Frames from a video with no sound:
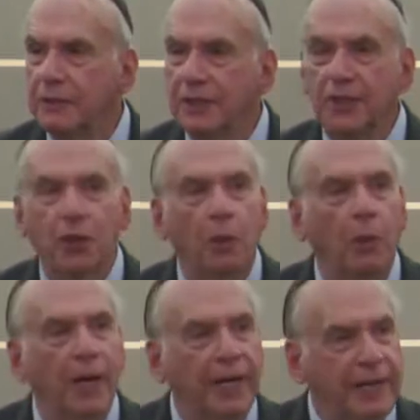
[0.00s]
You know
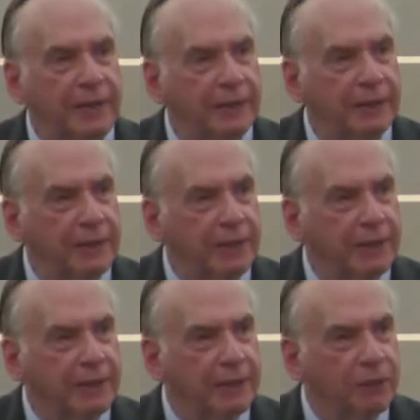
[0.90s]
why?
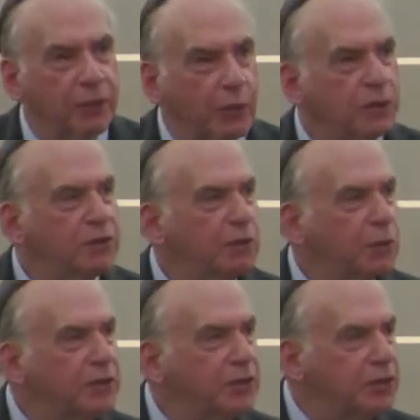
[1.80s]
For those of you
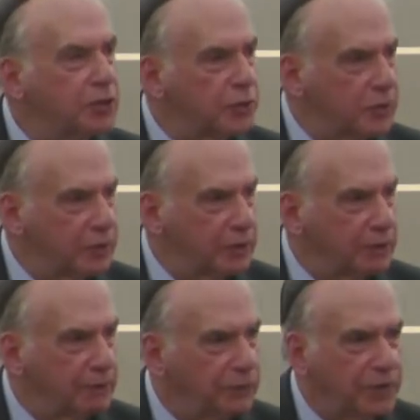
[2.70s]
the teachers,
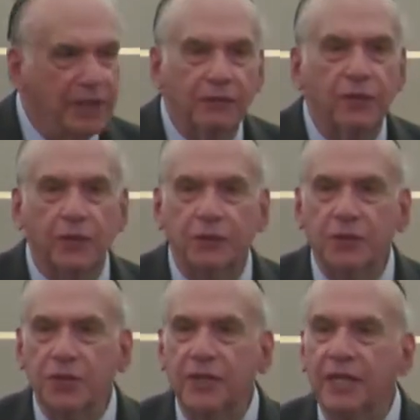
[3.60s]
you never learn
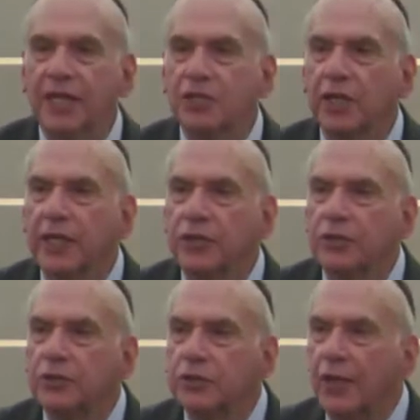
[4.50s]
this in an
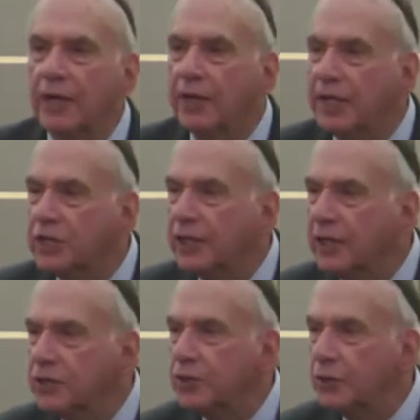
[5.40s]
educational, in an
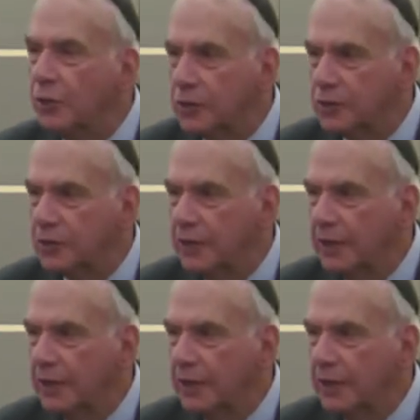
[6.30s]
educational course,